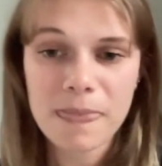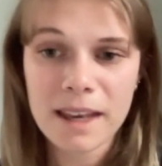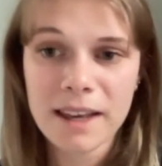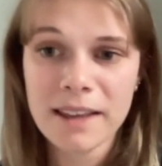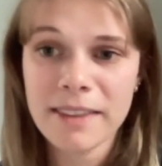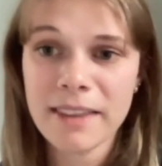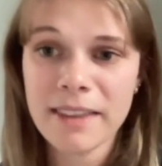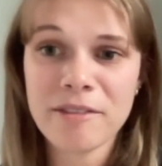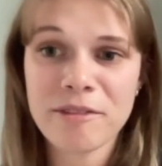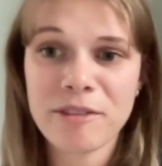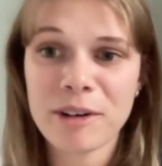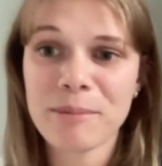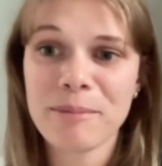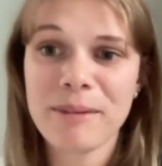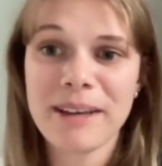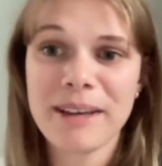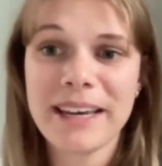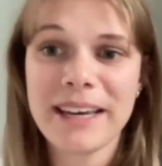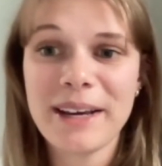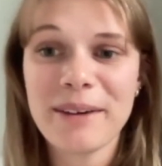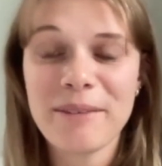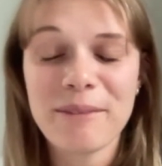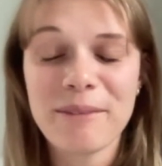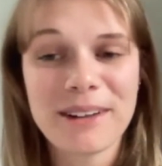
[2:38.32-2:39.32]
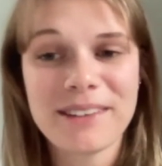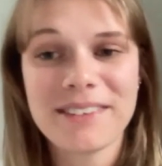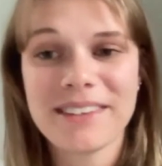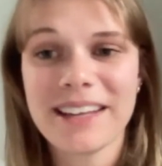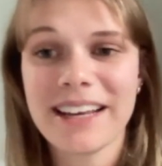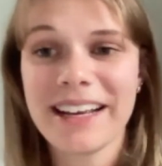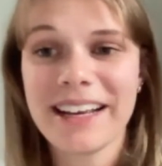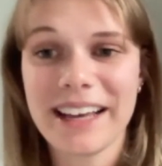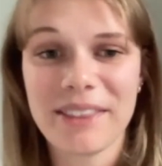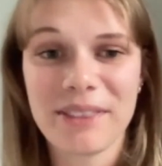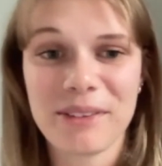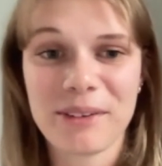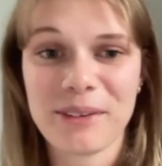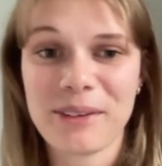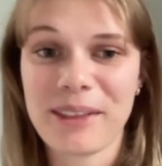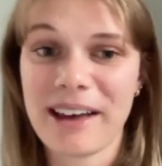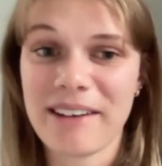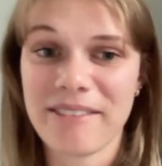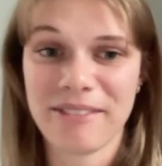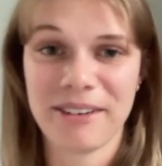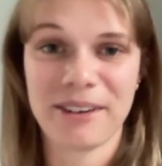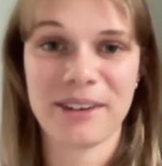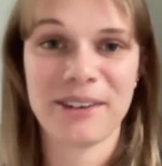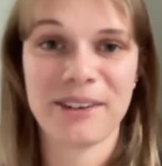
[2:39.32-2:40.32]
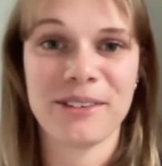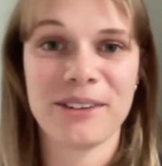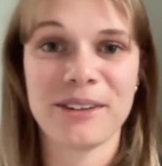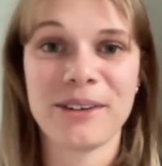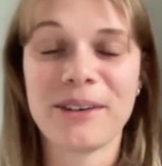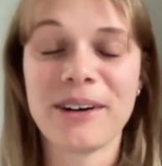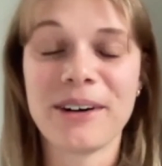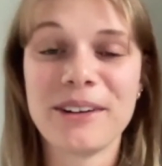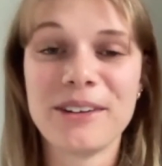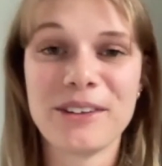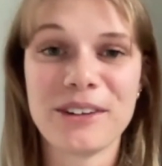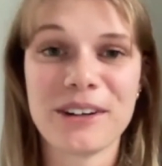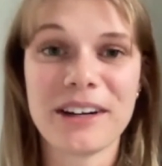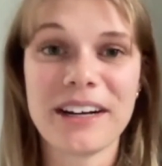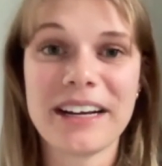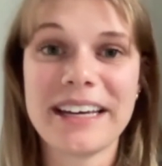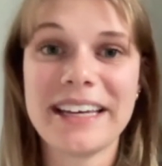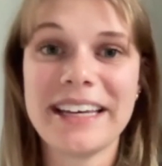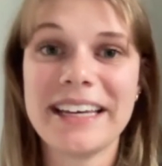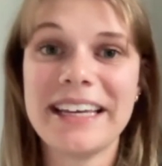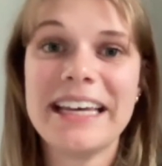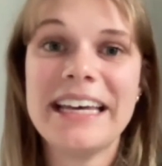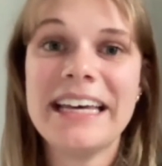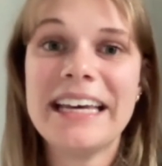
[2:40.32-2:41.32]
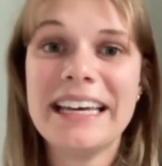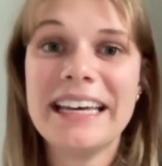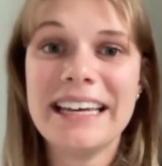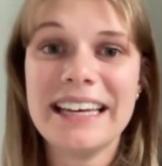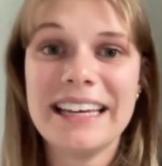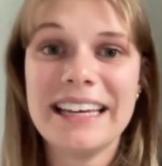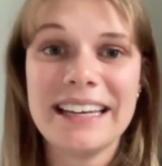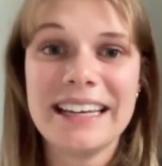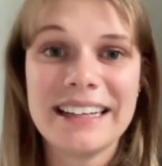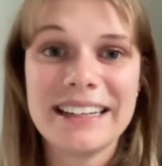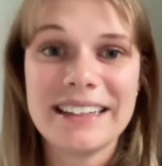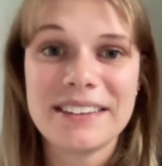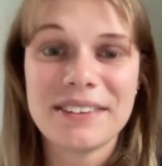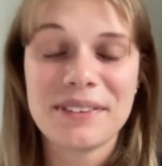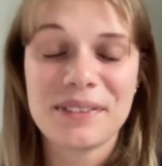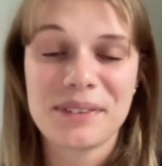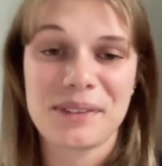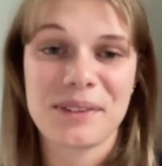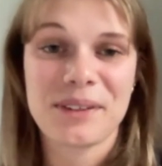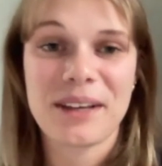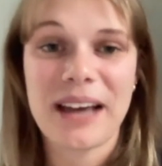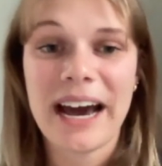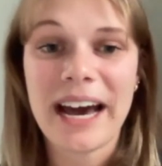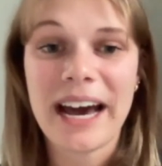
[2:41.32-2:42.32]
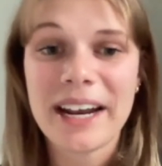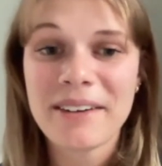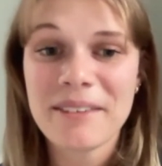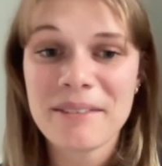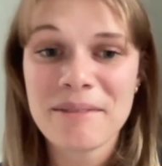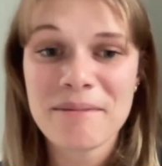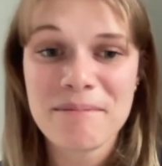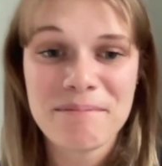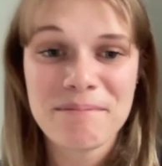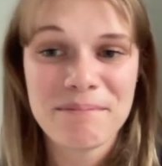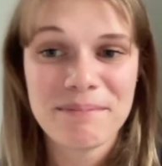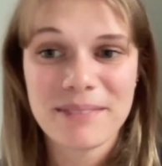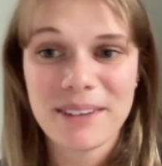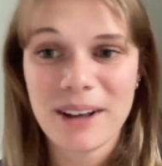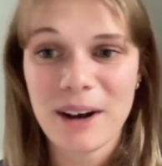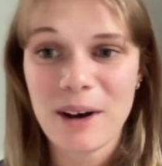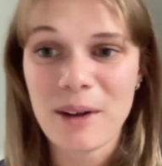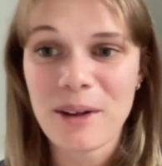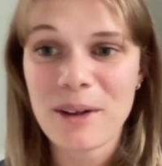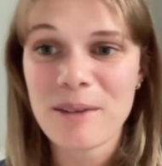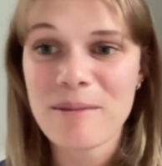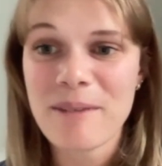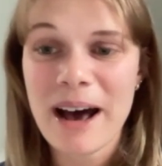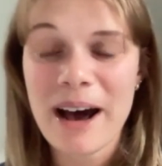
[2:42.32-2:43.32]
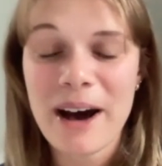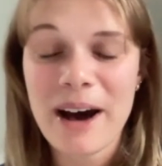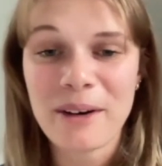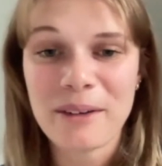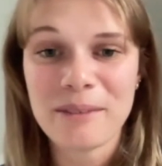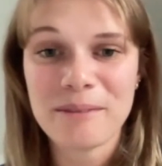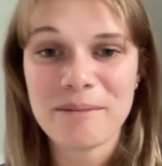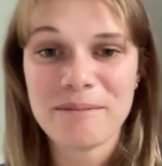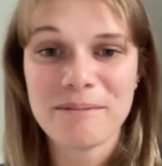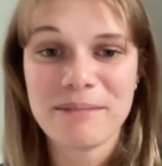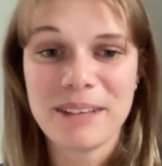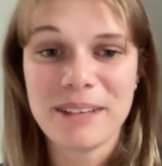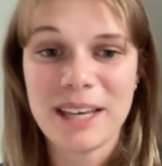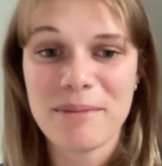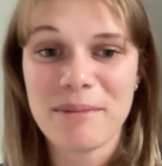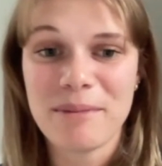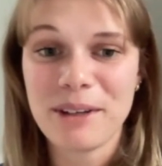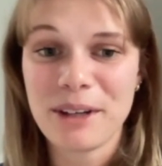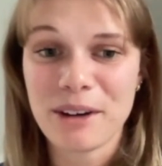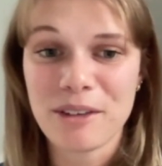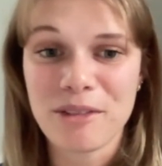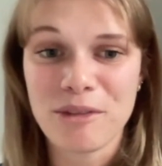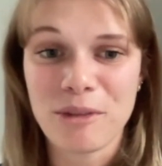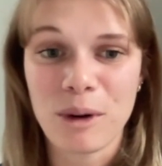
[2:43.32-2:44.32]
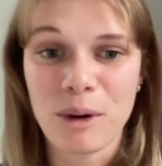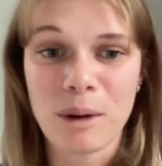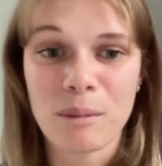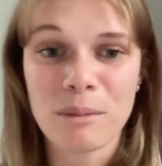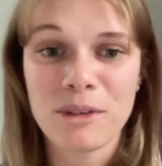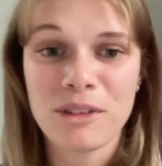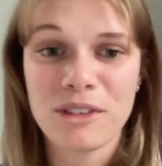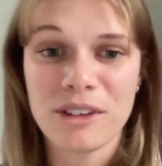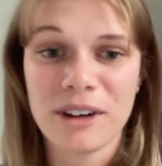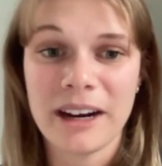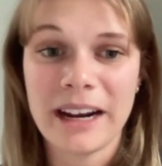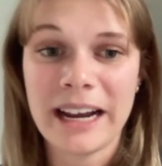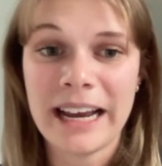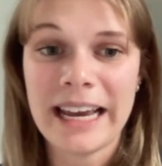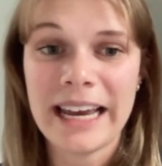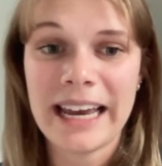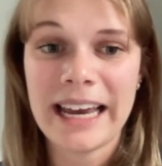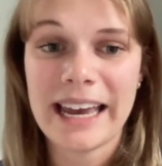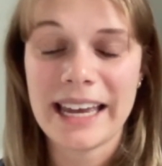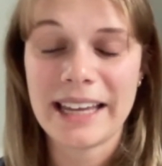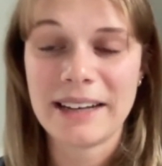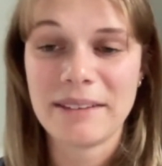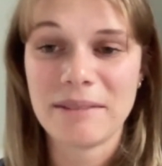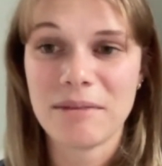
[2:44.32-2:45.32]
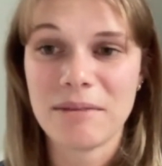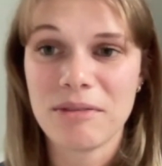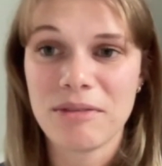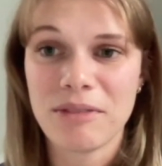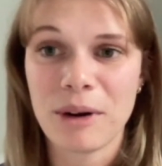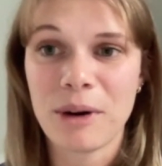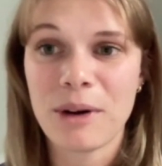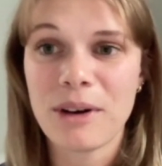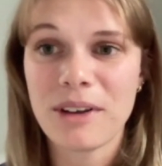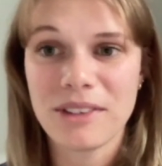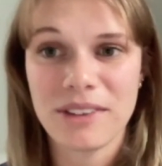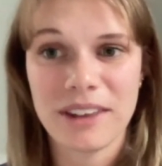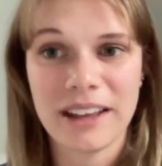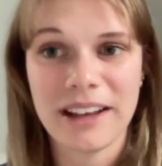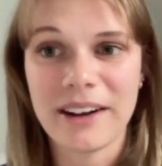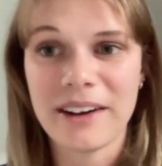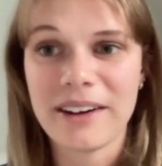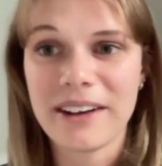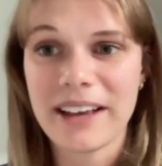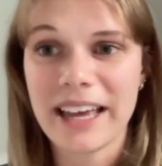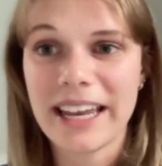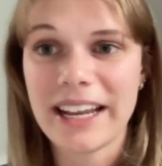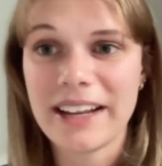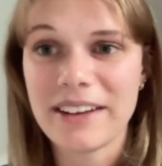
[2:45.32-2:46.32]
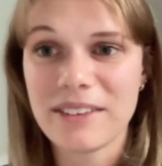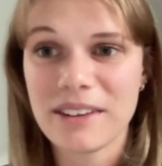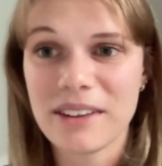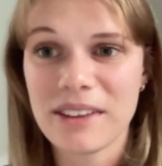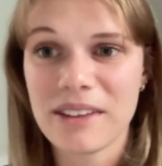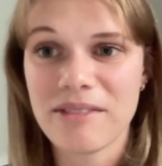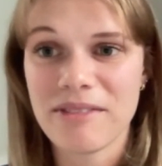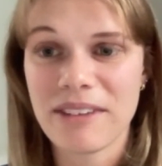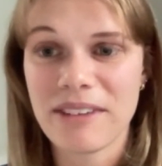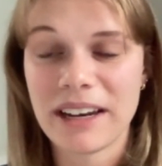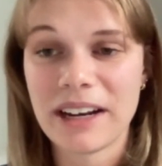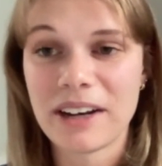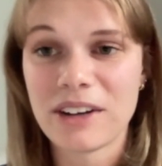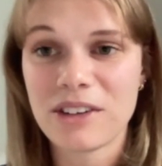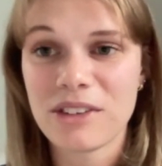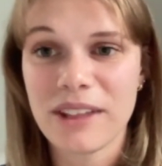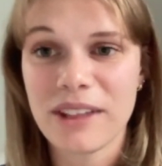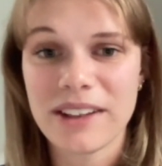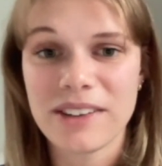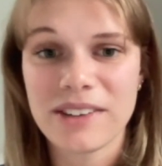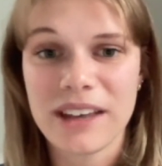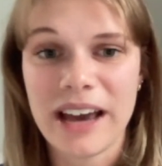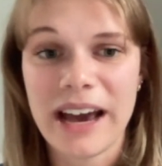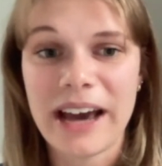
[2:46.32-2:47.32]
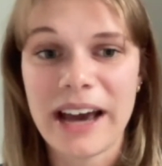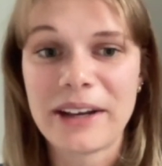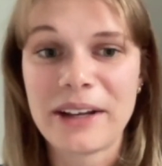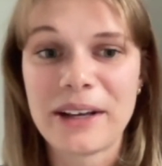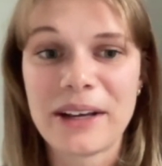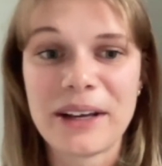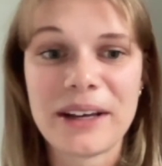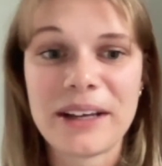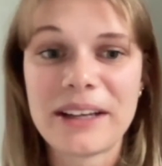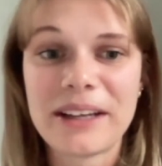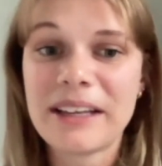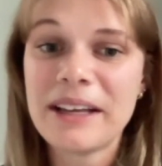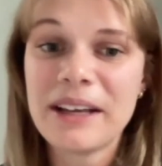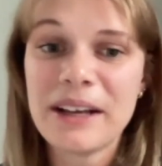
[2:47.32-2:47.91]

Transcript: And then for me, once I get through that first 200, it's kind of all about keeping your form straight and focusing on getting to the finish. That's kind of